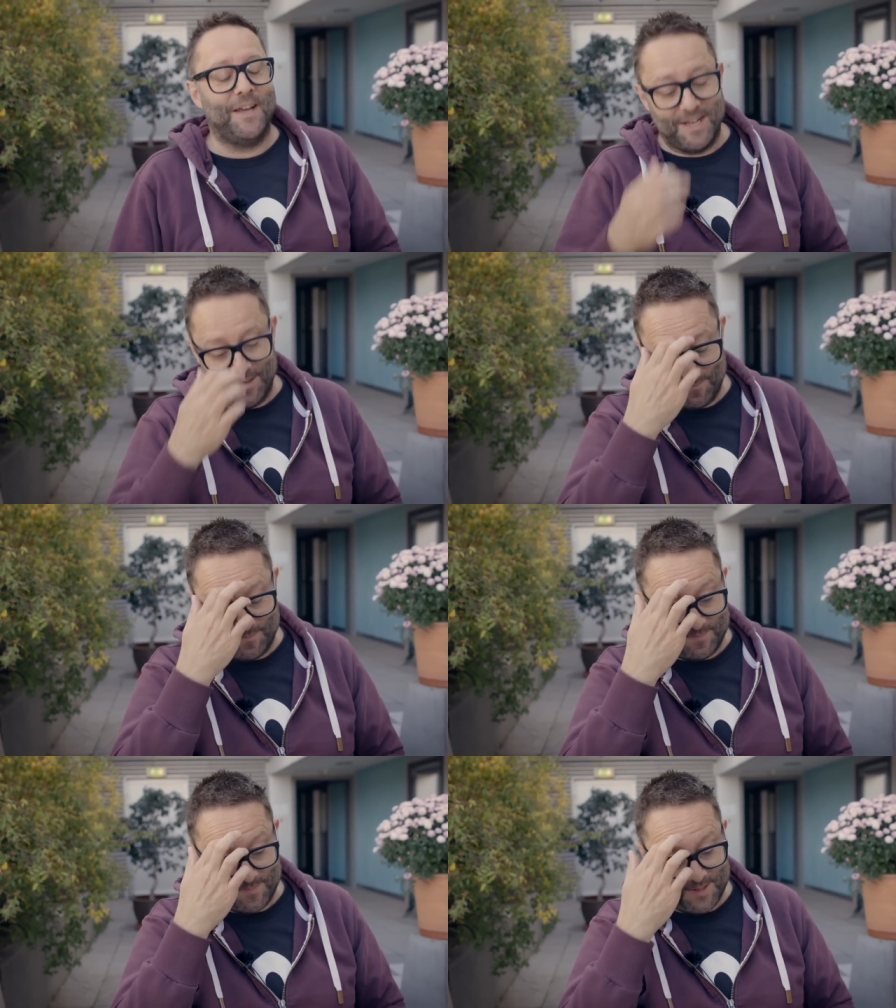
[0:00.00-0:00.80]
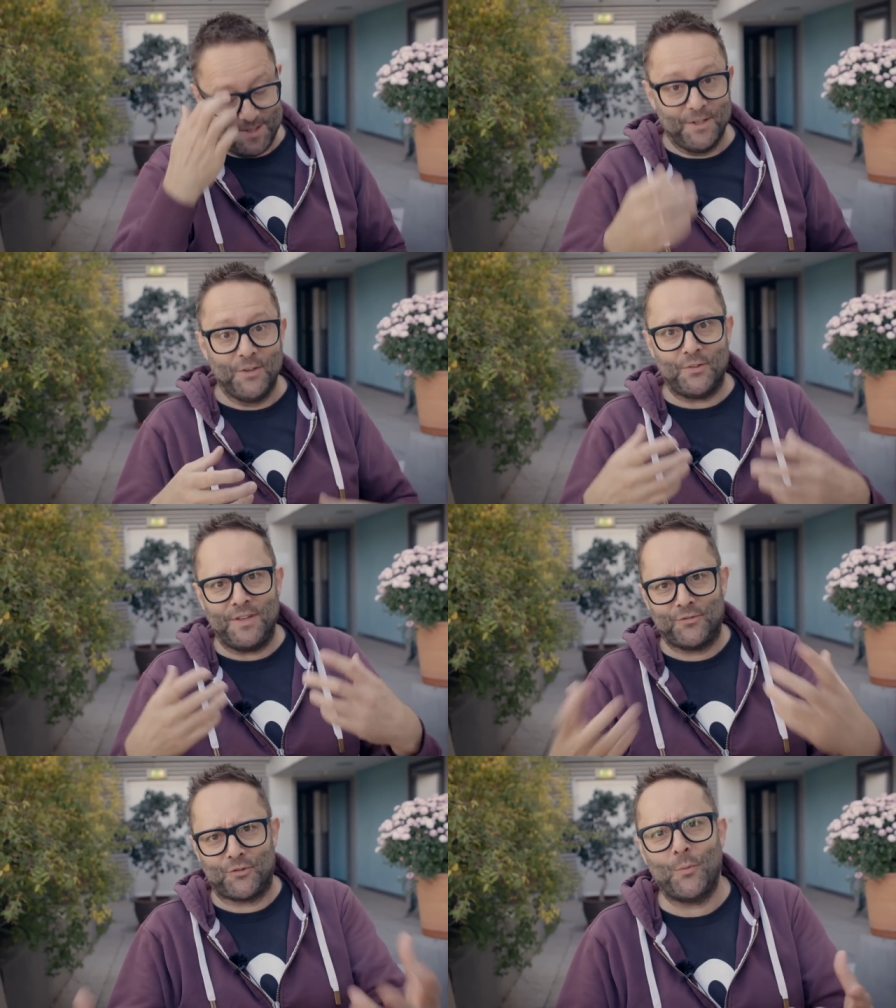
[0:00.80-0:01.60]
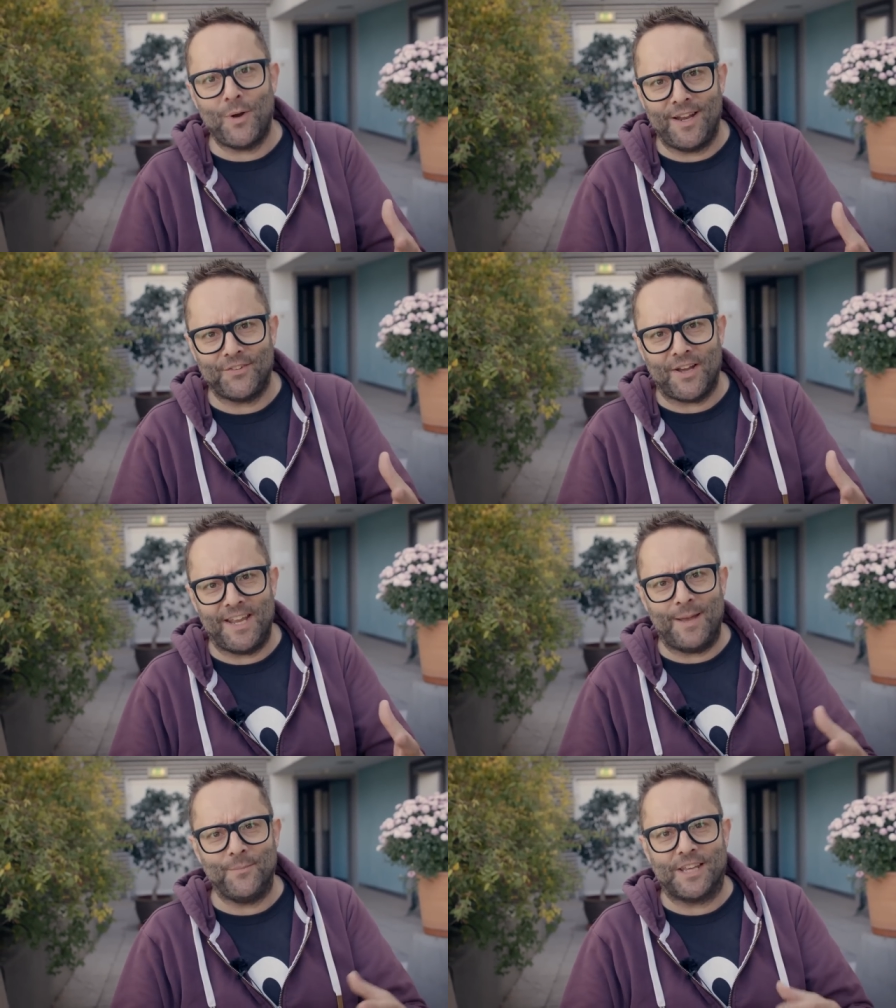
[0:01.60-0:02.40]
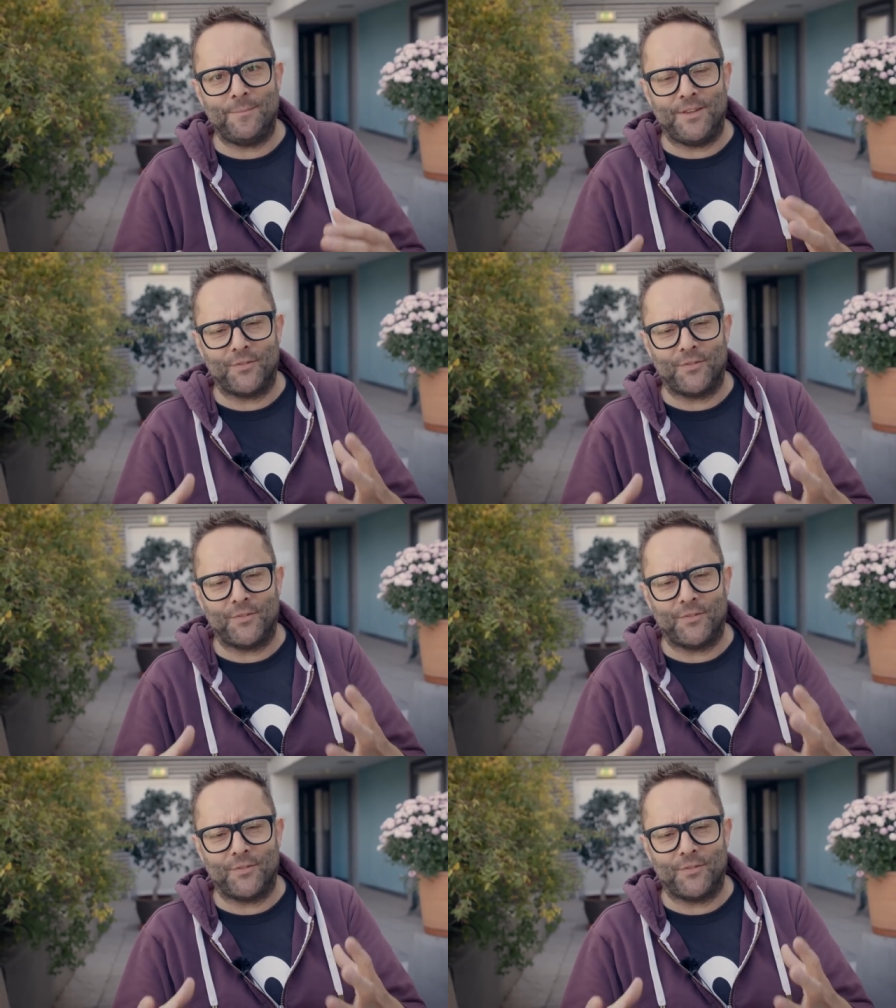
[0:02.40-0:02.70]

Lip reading: So these true wireless IEMs give me